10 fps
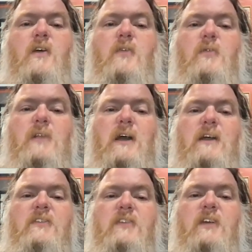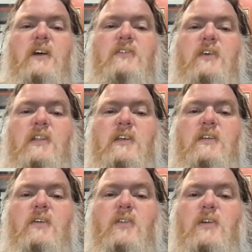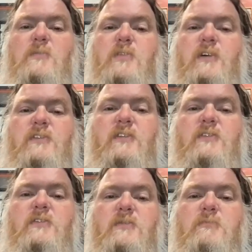Relax in God's healing holy presence.